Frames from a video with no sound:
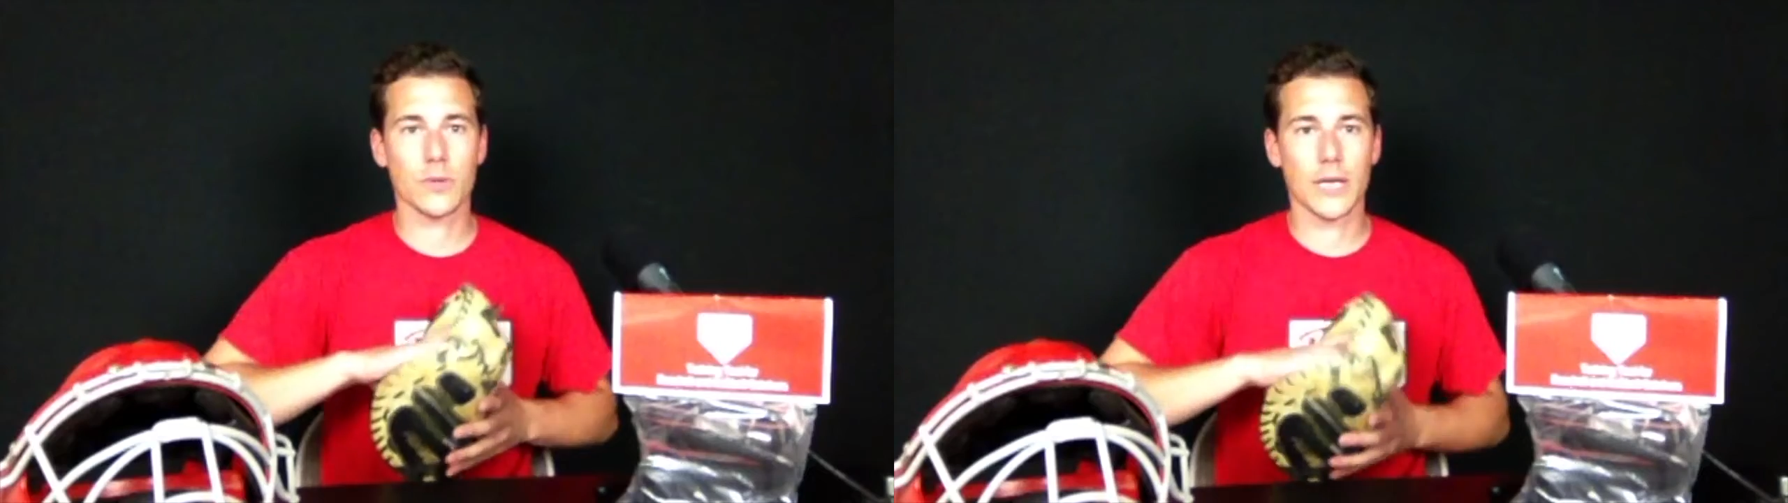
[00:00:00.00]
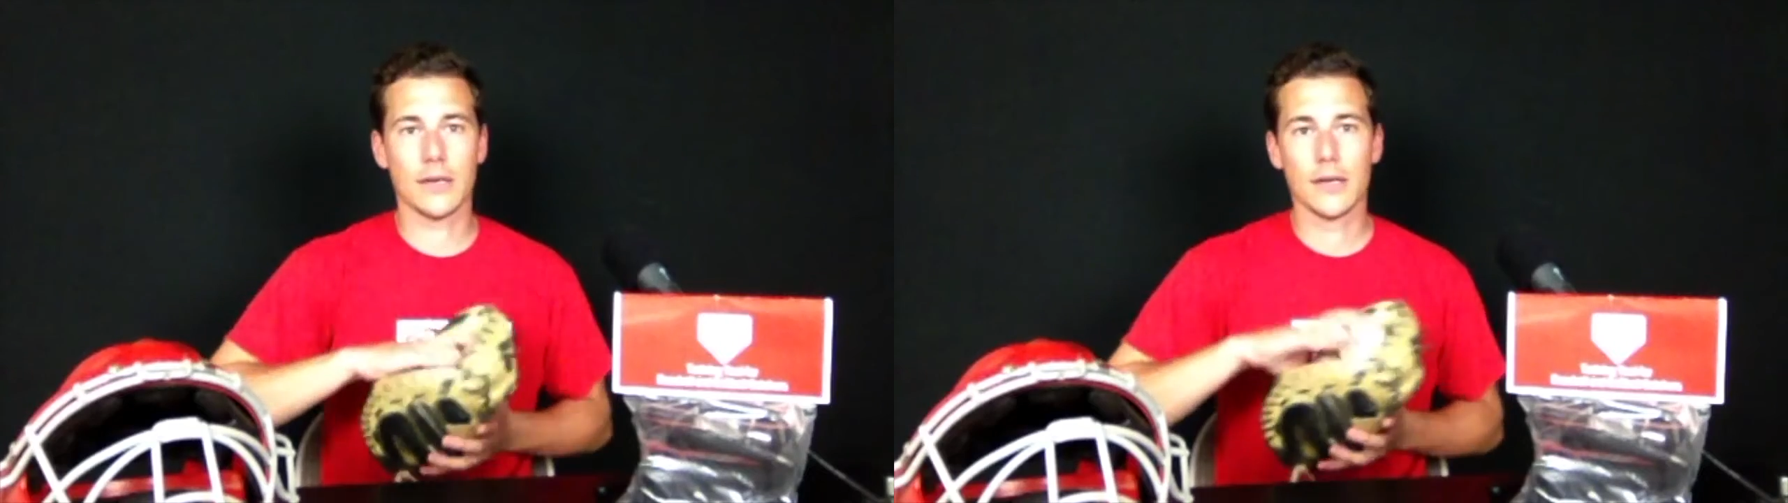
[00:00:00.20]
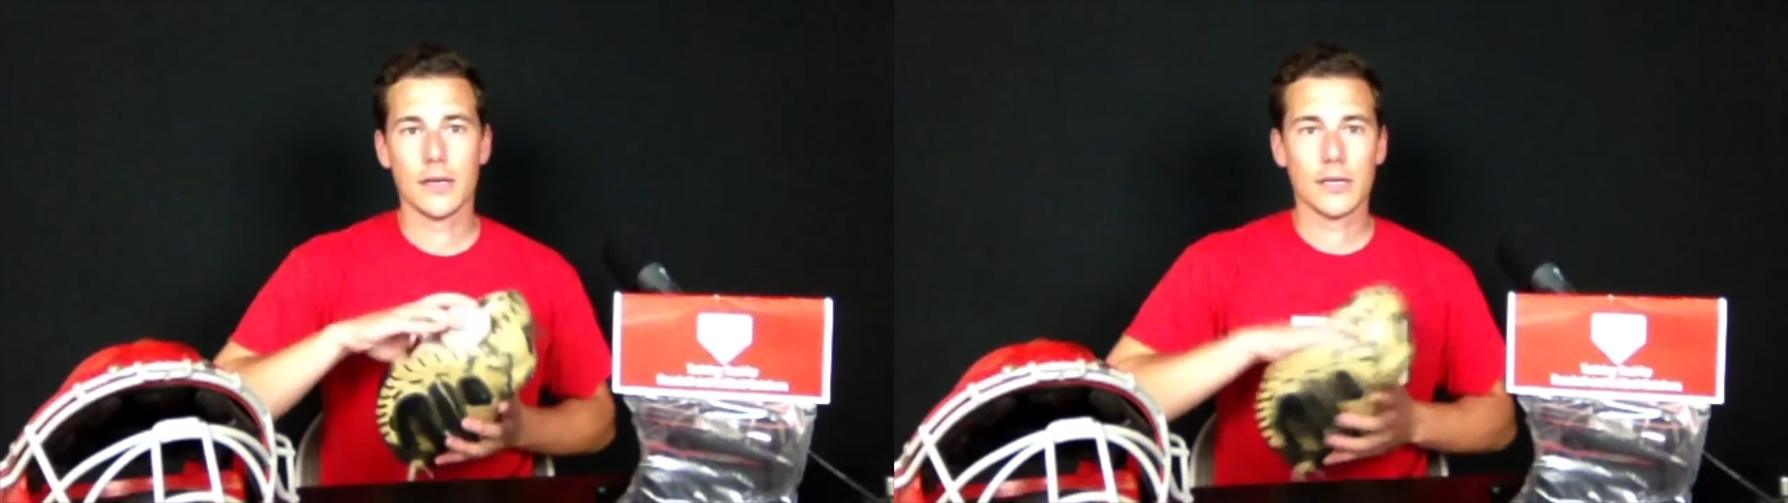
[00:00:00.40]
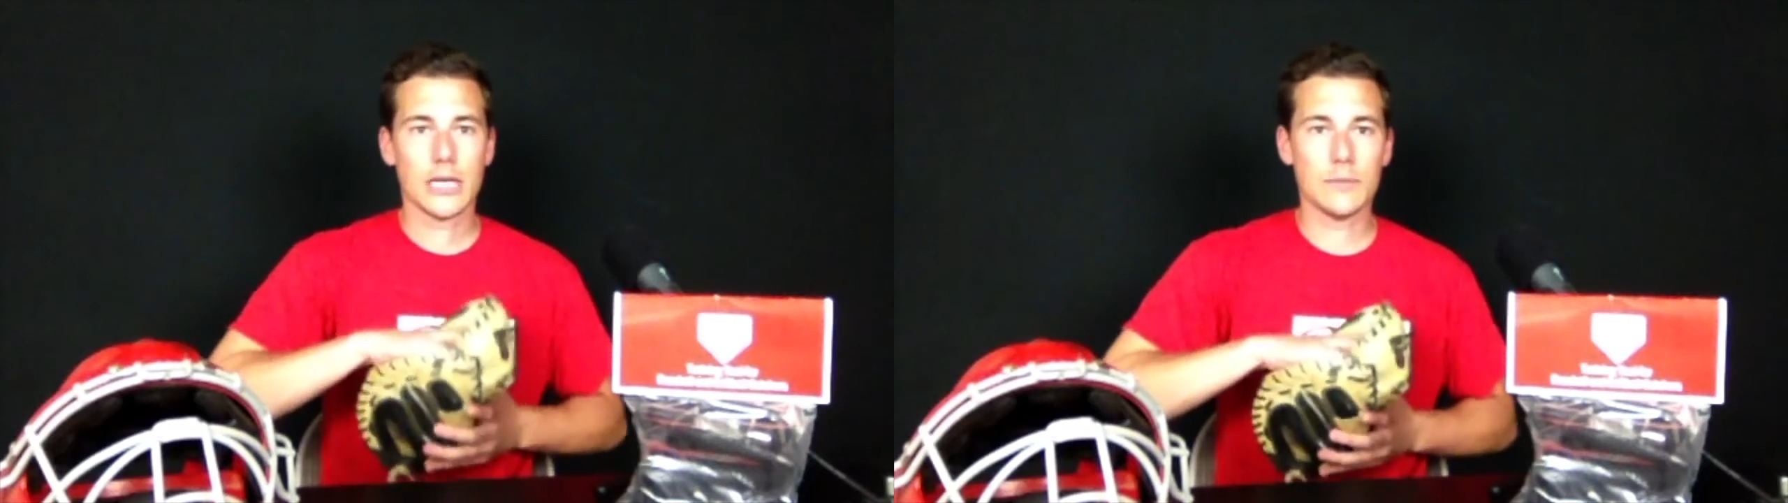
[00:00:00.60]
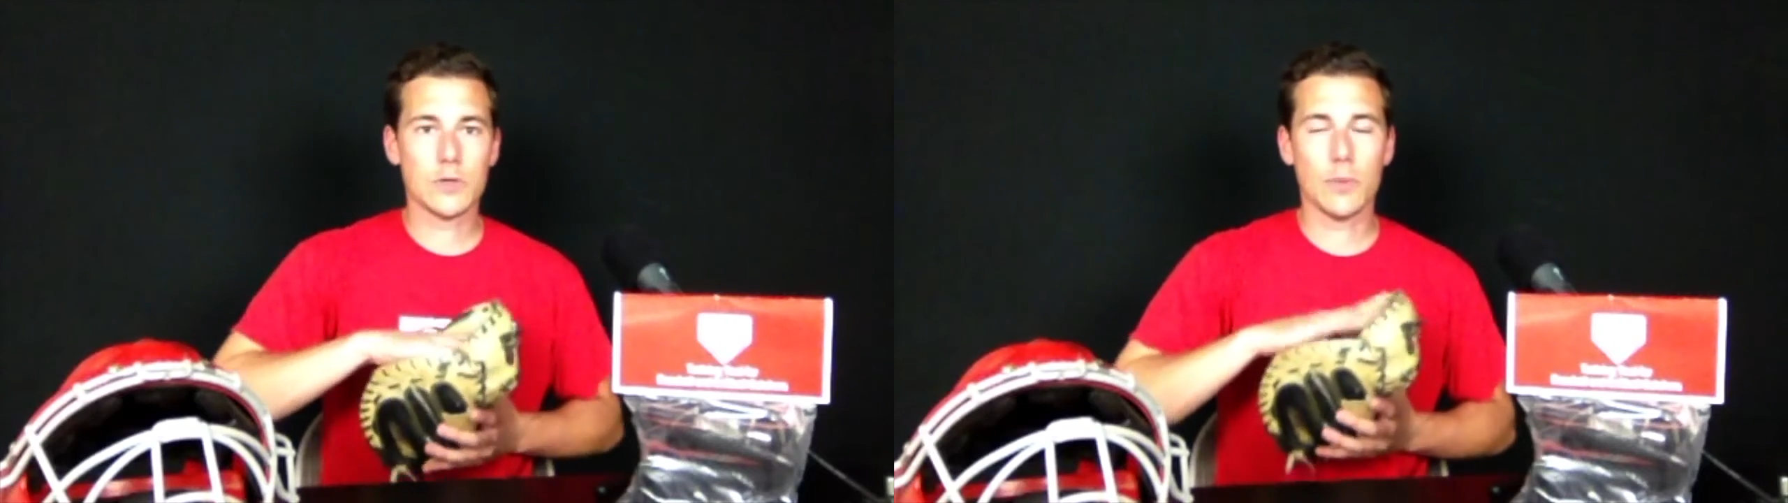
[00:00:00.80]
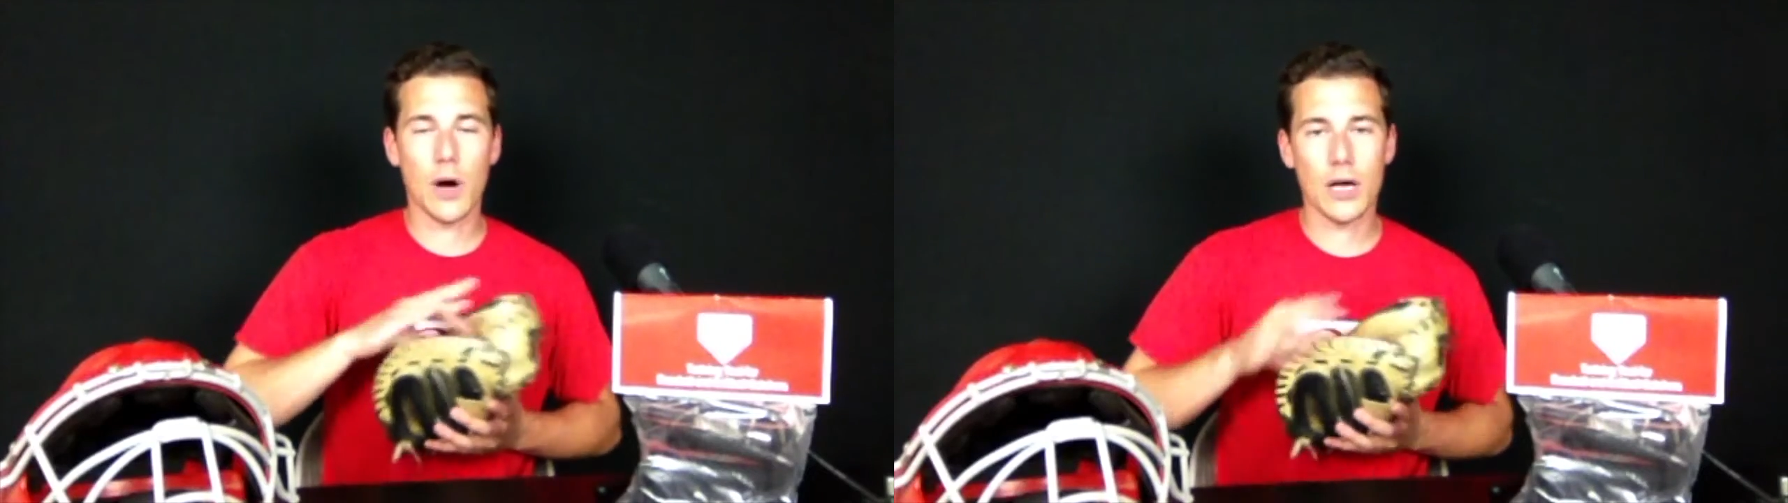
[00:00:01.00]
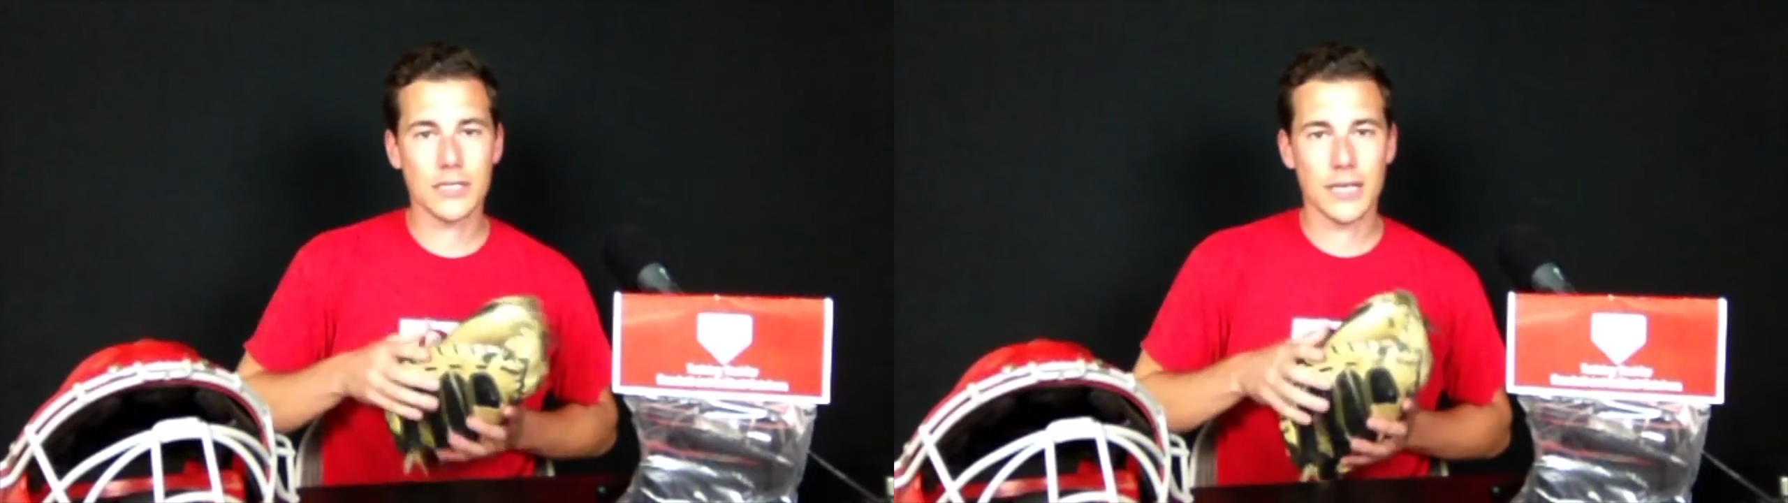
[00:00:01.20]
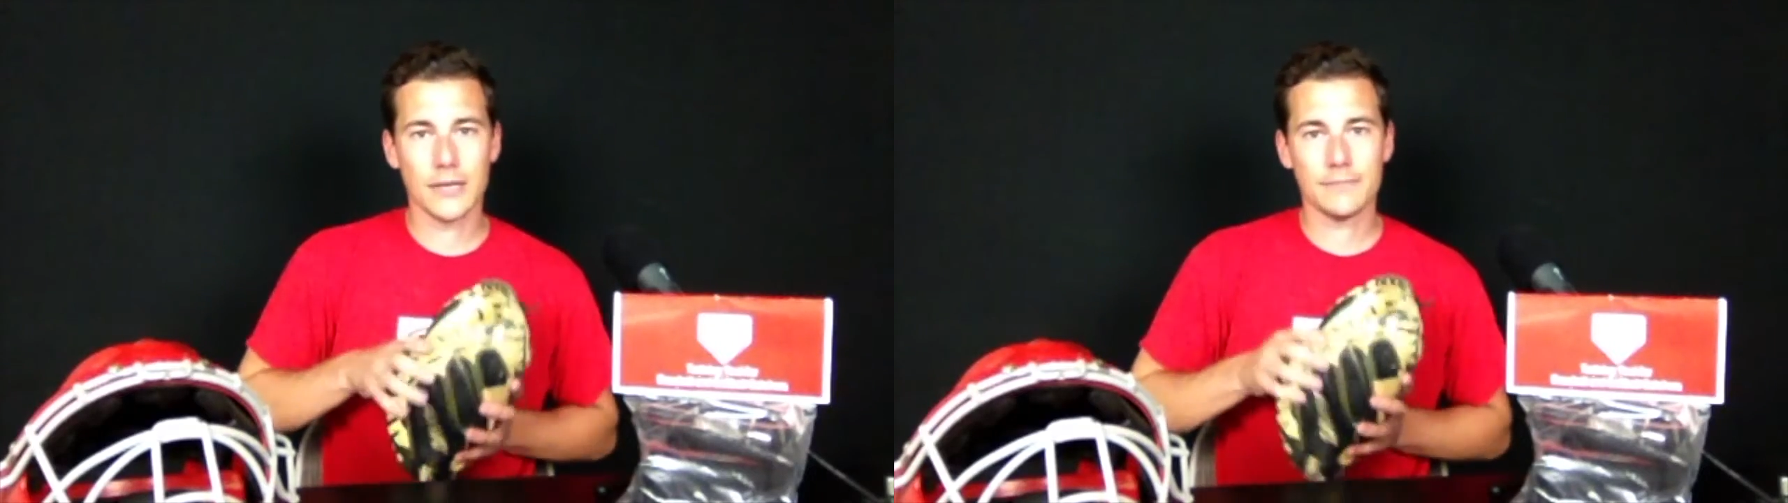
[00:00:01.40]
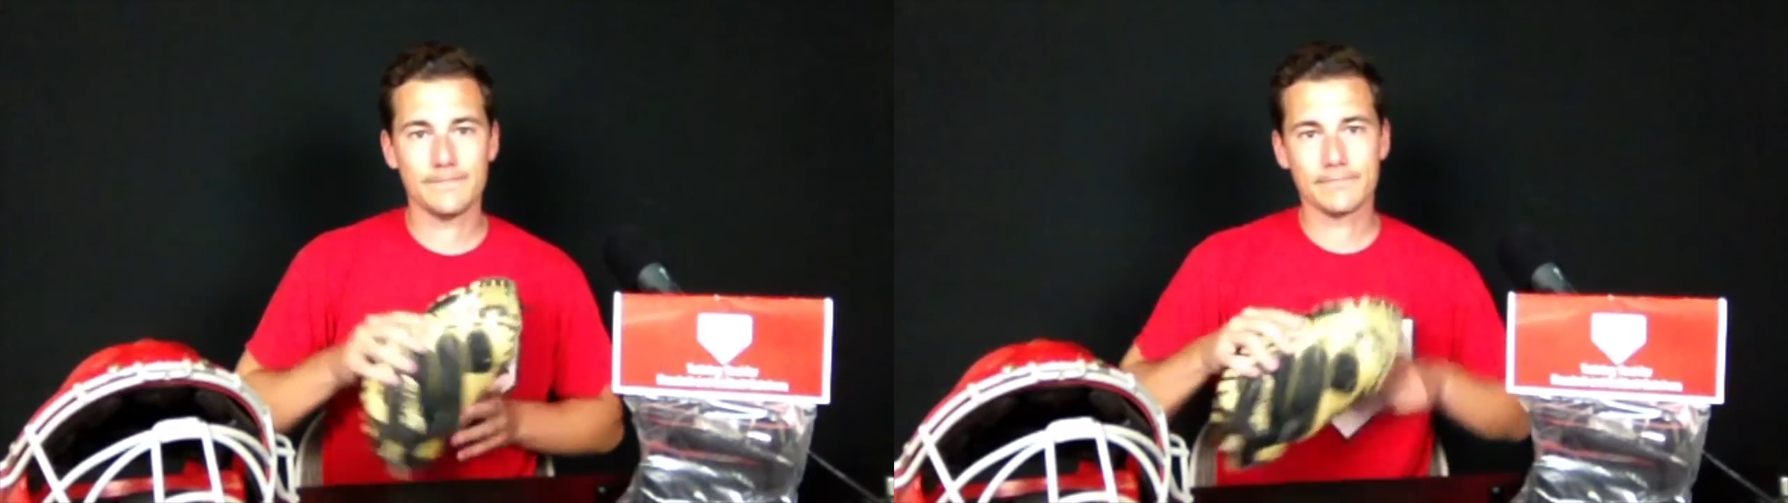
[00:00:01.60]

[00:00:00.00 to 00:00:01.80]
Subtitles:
with it, keep two balls in it,